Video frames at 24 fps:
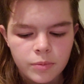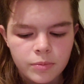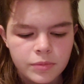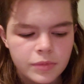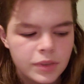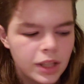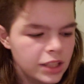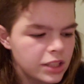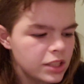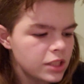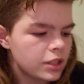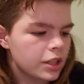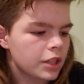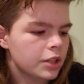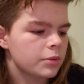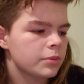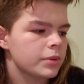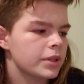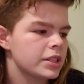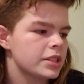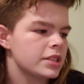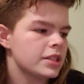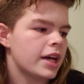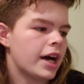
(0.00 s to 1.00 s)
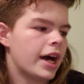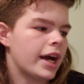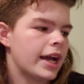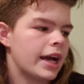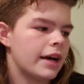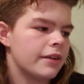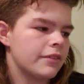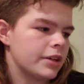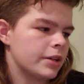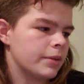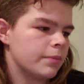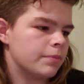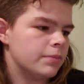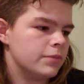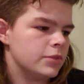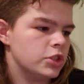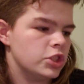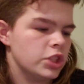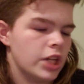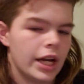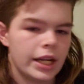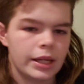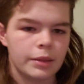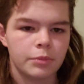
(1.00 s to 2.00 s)
That's another reason that I have a
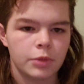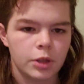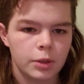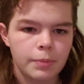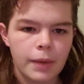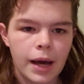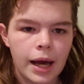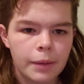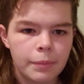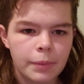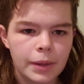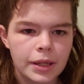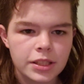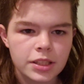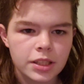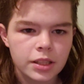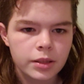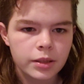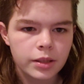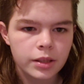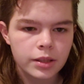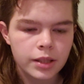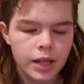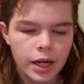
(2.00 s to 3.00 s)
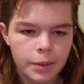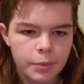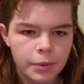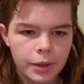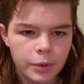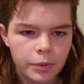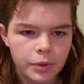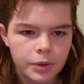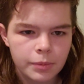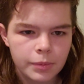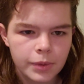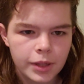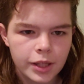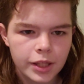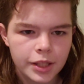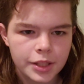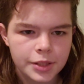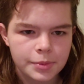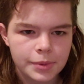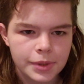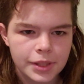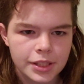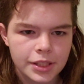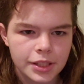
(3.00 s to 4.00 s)
giant book bag basically that I bring with me, is
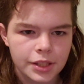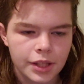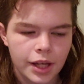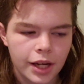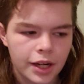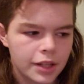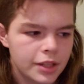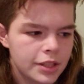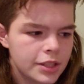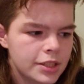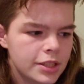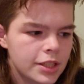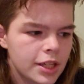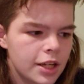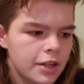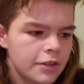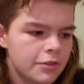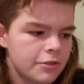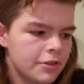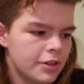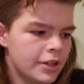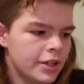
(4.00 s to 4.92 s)
because a lot of the stuff,